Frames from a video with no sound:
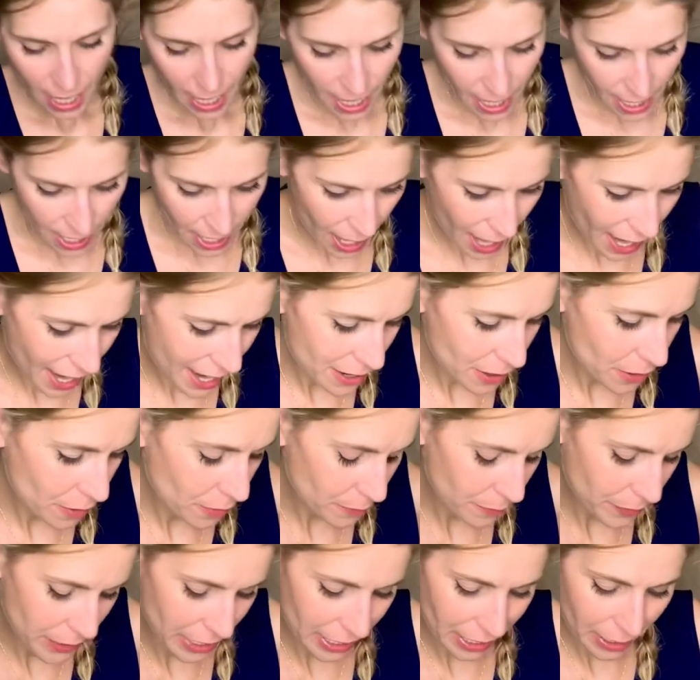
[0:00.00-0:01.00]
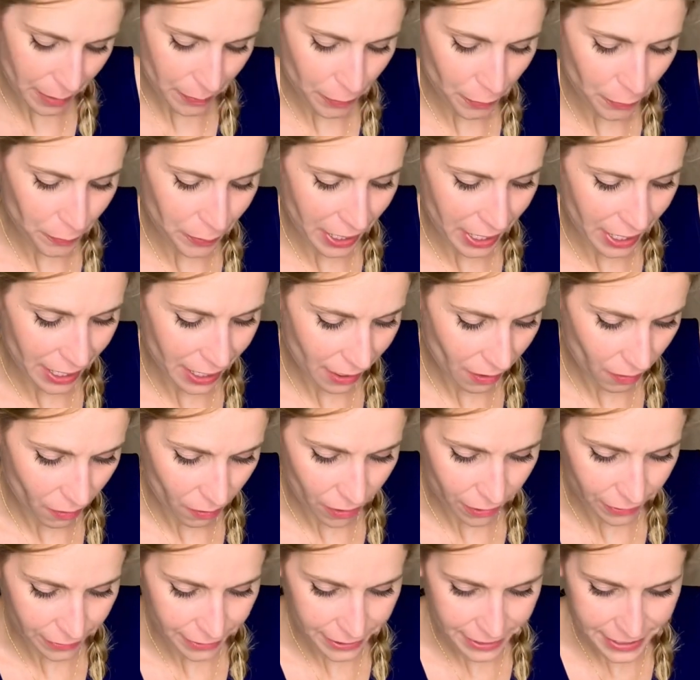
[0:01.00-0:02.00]
Uh, I don't pick up Obey
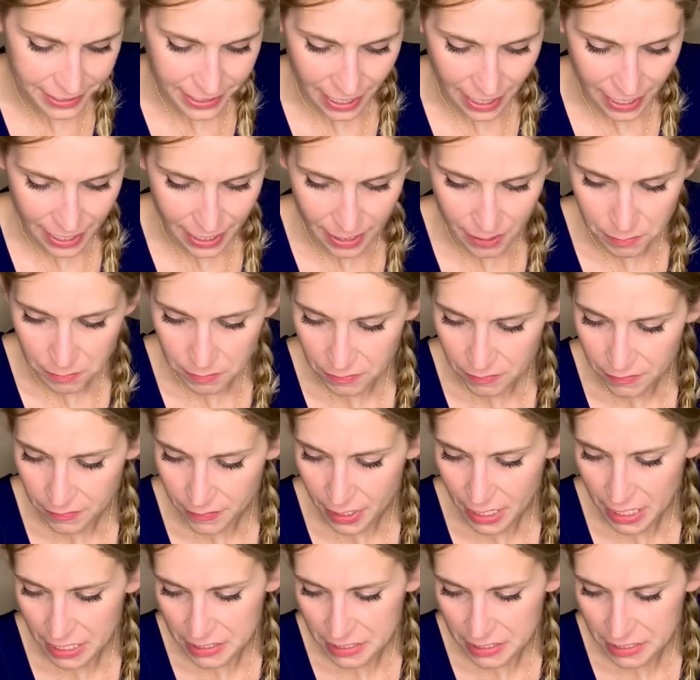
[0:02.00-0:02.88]
all the time.